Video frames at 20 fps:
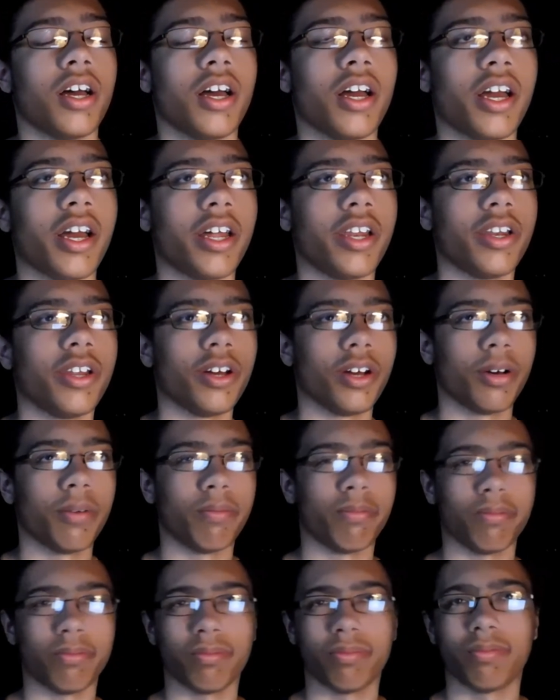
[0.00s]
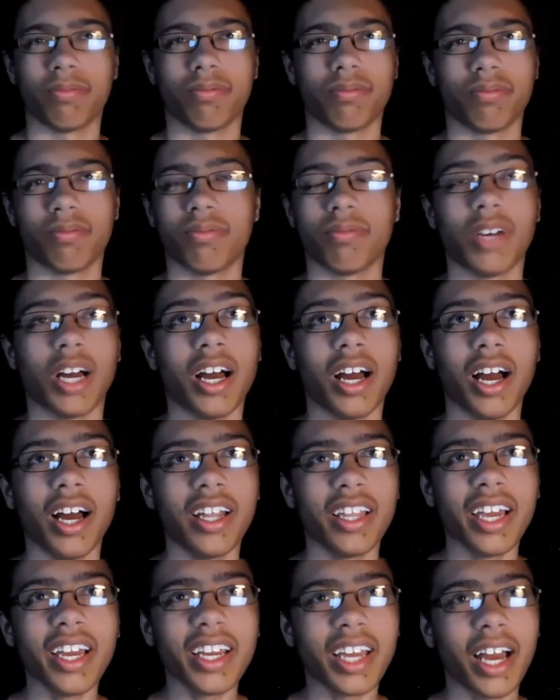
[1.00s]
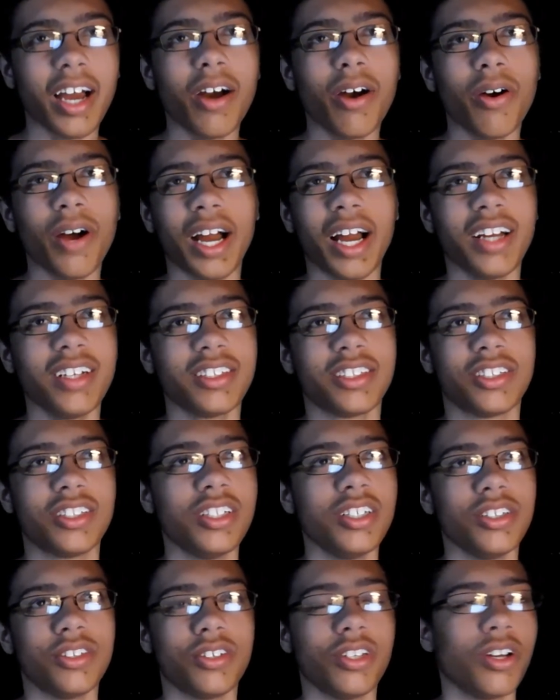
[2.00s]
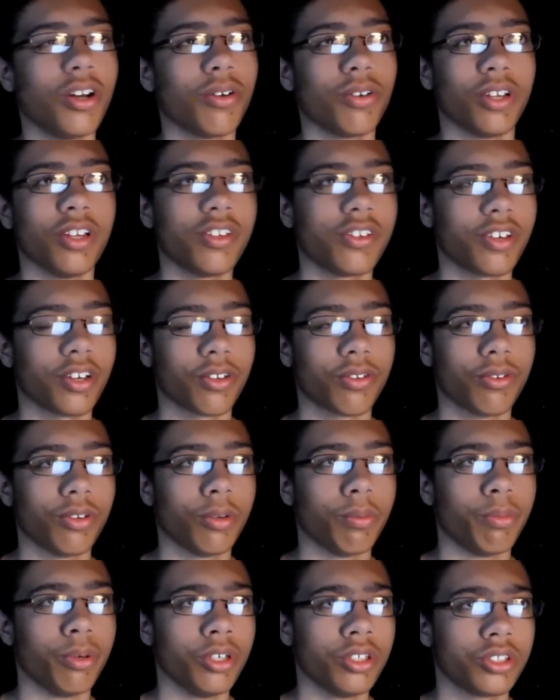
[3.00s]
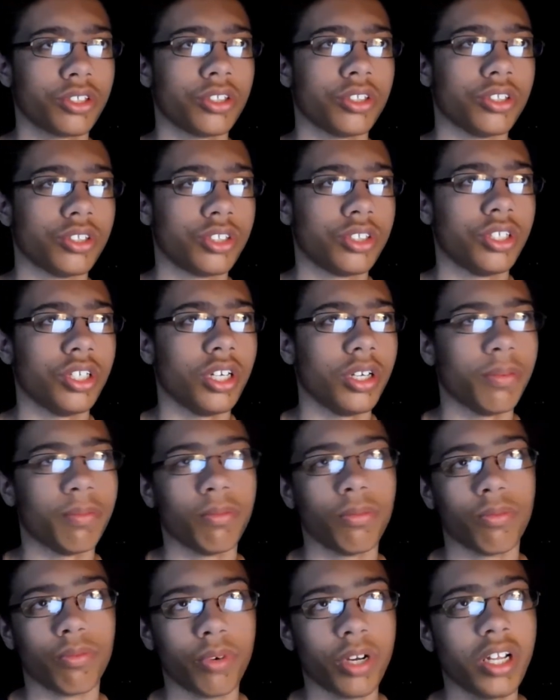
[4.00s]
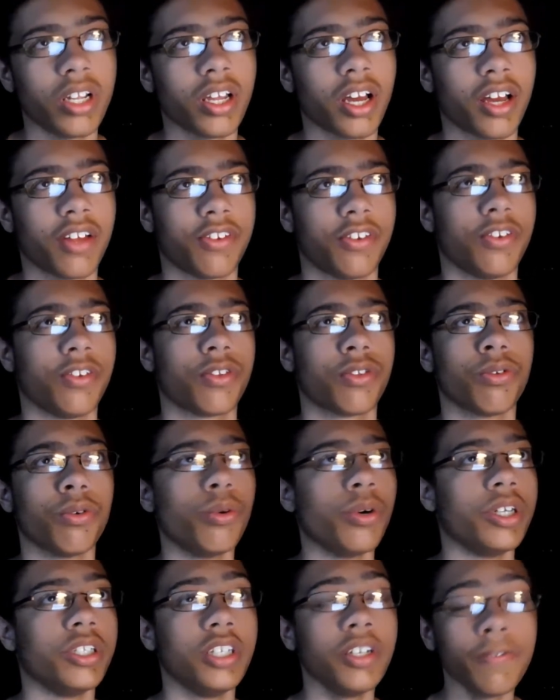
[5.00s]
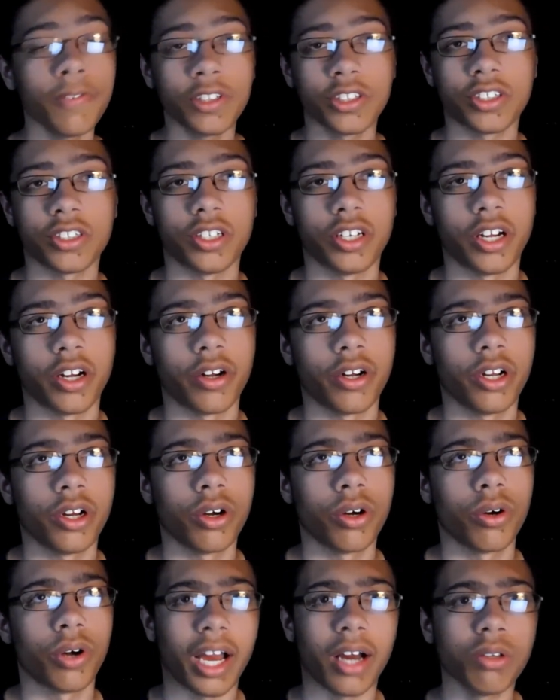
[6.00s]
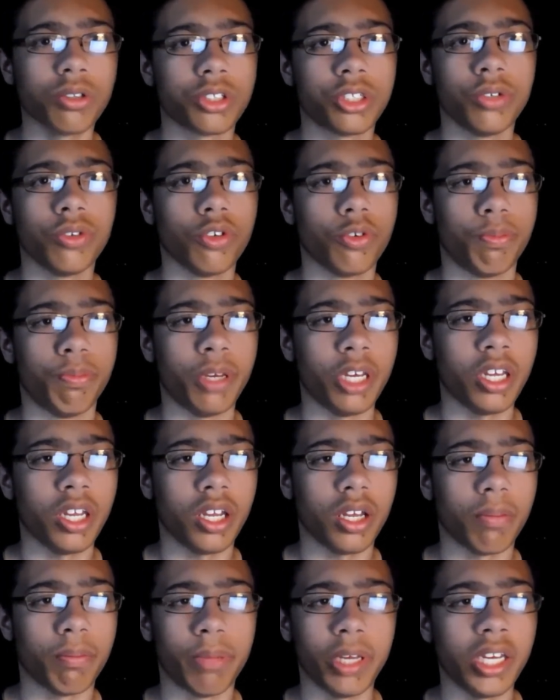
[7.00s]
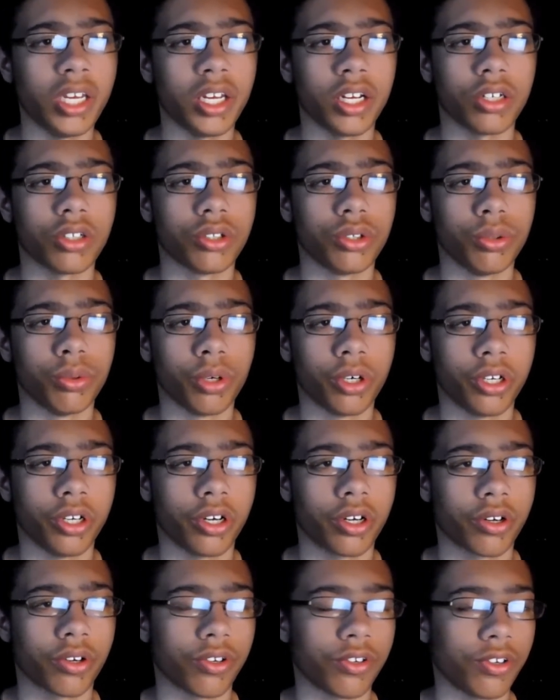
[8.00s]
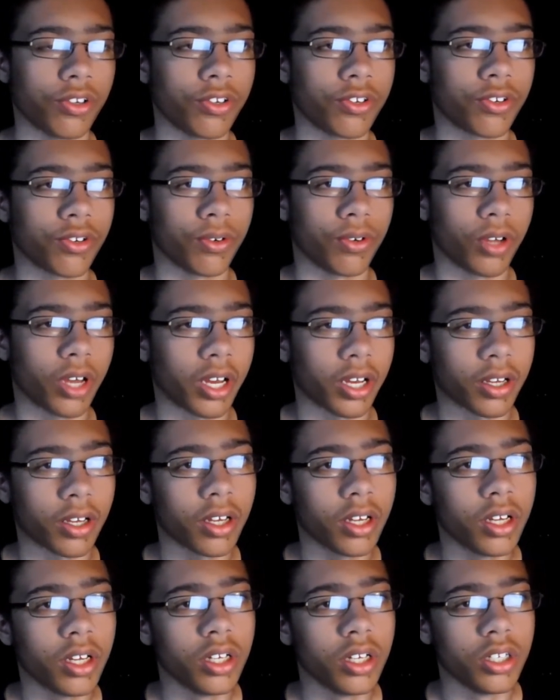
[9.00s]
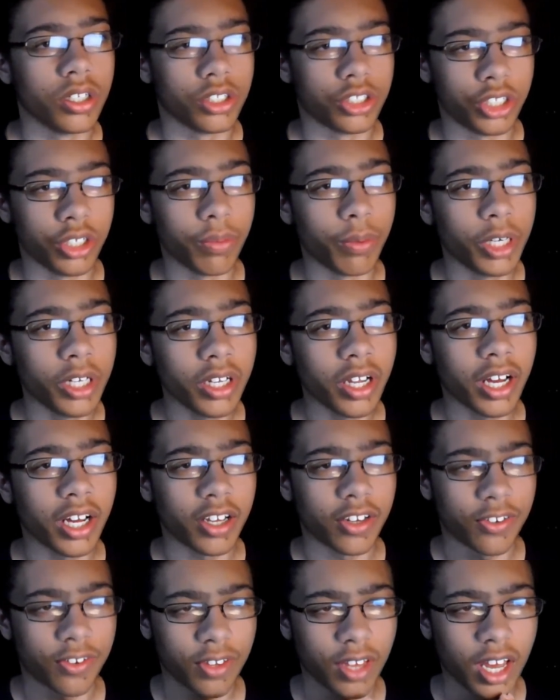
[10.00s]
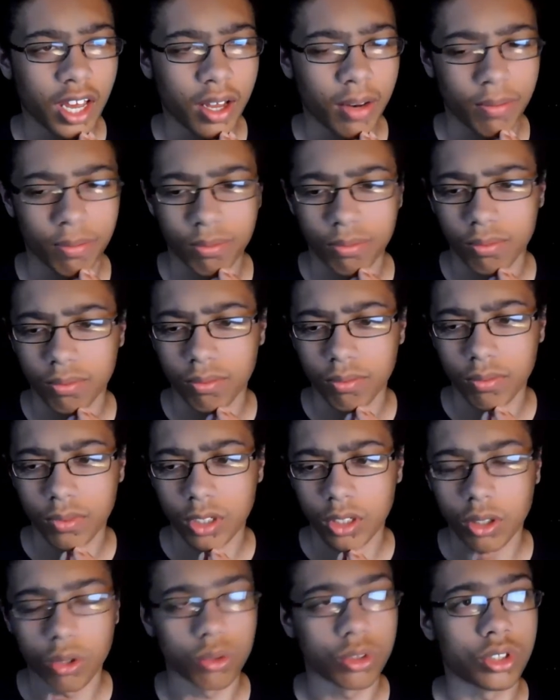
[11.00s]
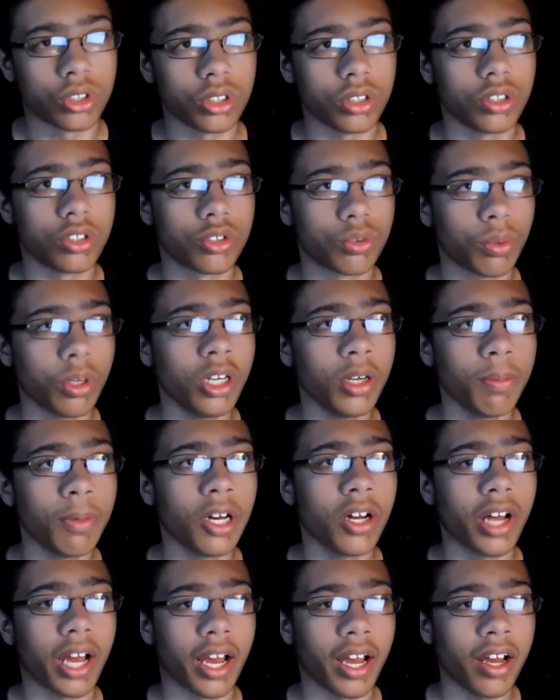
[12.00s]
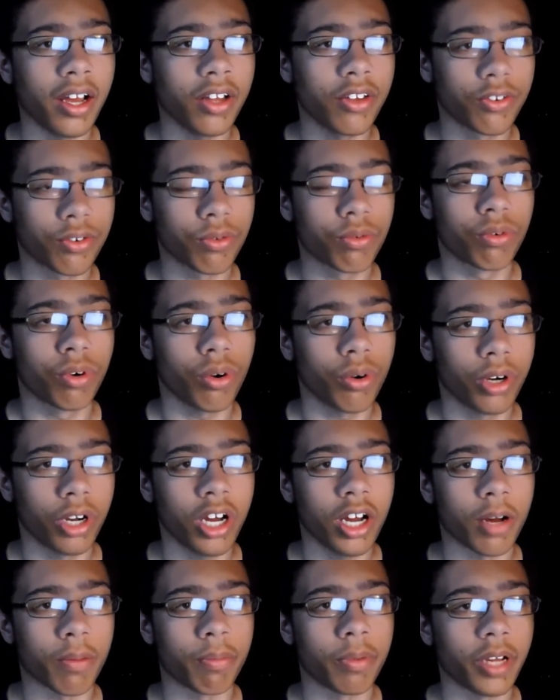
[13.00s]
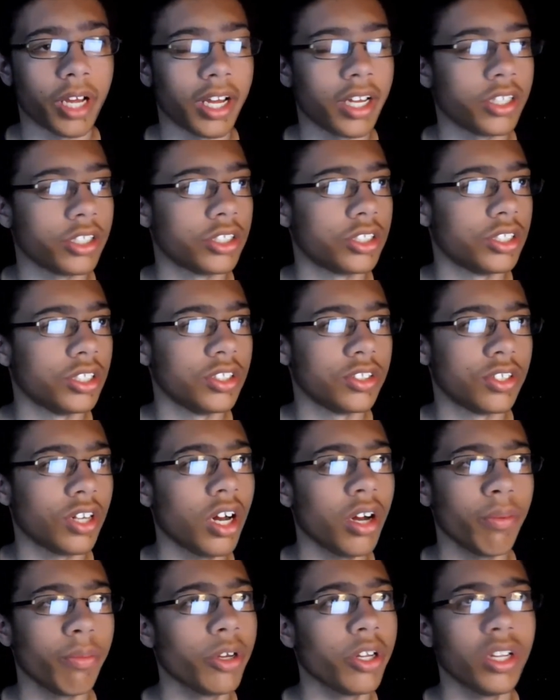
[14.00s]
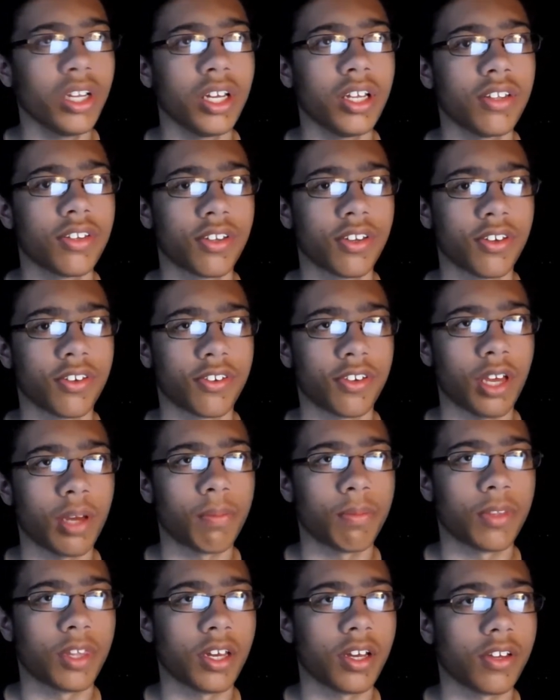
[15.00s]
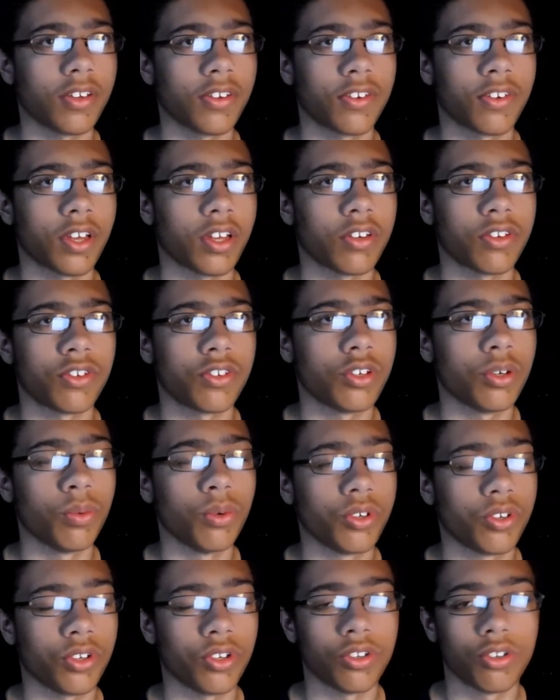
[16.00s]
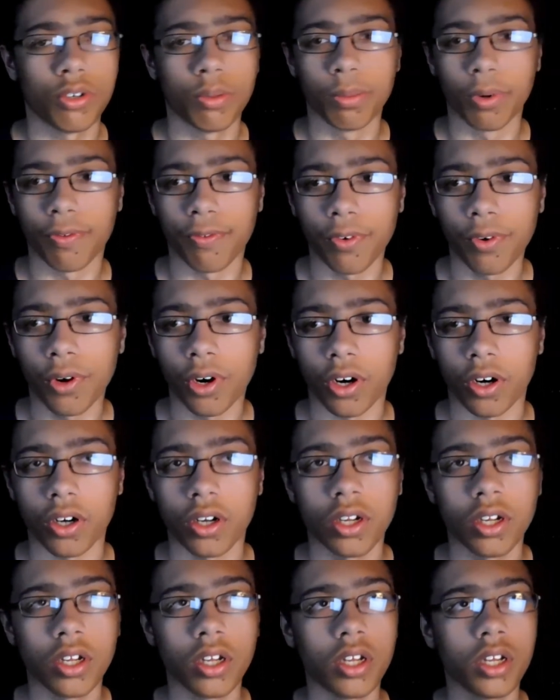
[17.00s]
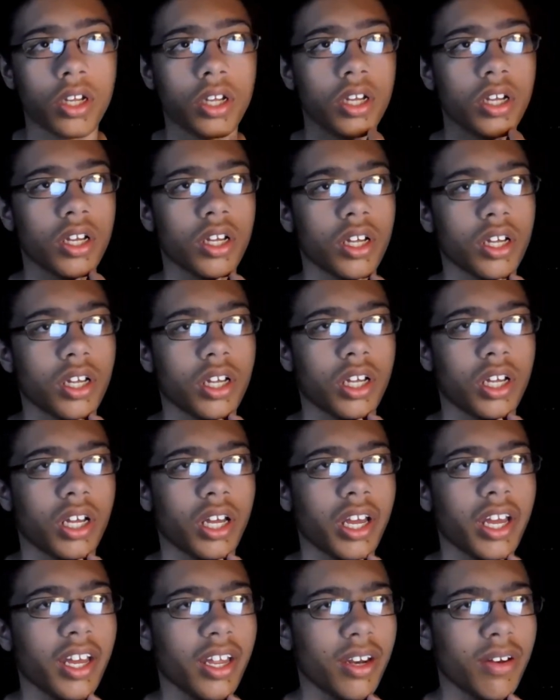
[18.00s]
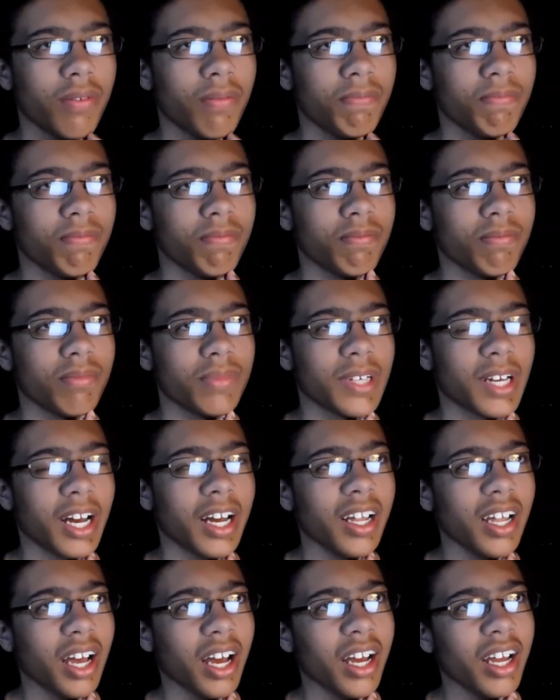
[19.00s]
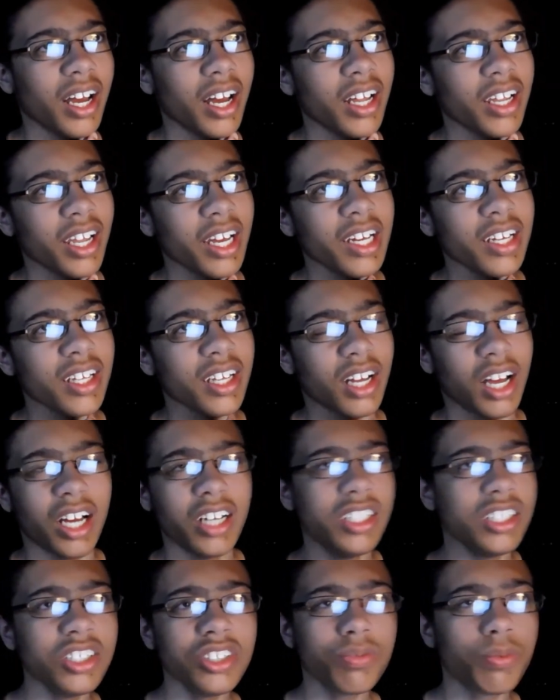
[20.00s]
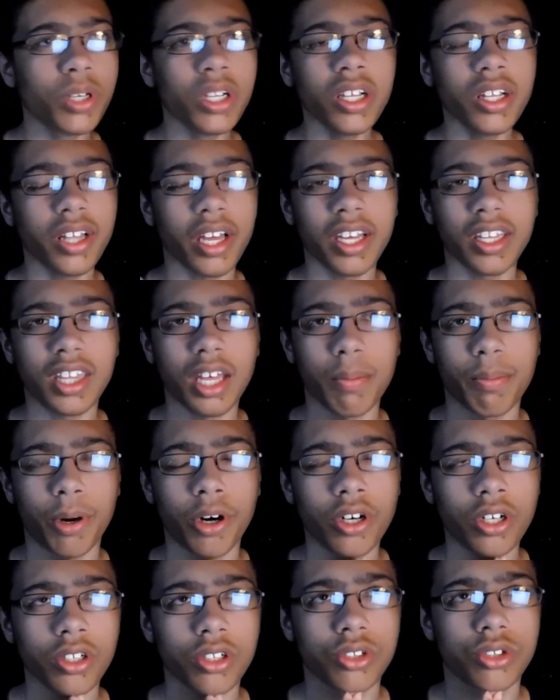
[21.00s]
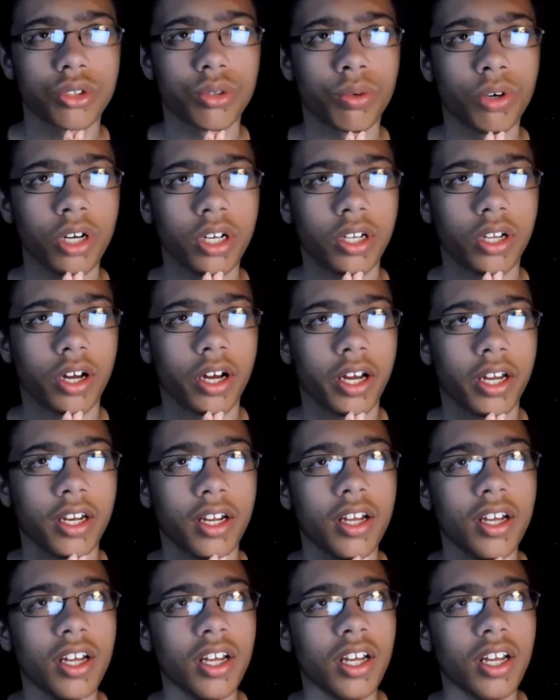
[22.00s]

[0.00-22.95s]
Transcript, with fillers: And um, I, I like how, as she's, you know, listening through the bushes, she realizes through a different scenario how she was be- being to her younger sister. Like, she realized that, you know, Sweetie Belle has grown up, and she's not really into the same things as she was into before. And I, I, I like I just really like that part of the storyline.